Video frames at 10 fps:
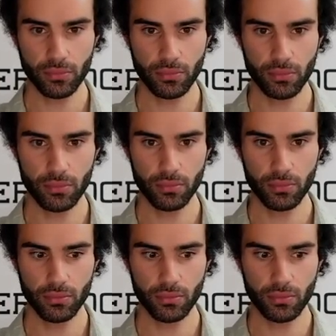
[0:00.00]

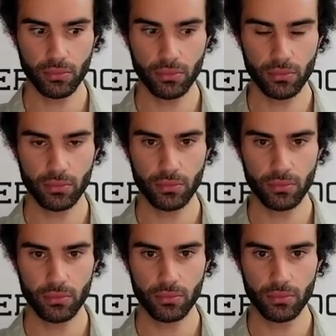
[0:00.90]

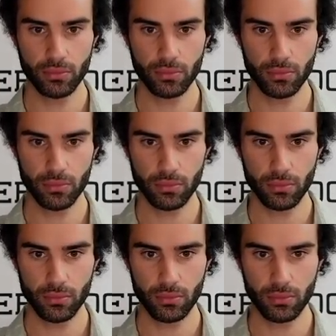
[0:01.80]

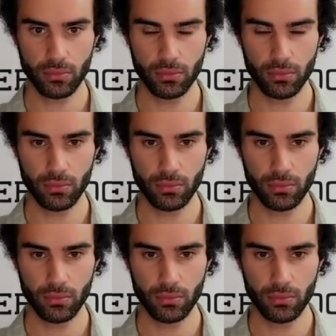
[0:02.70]
The person shown says nothing.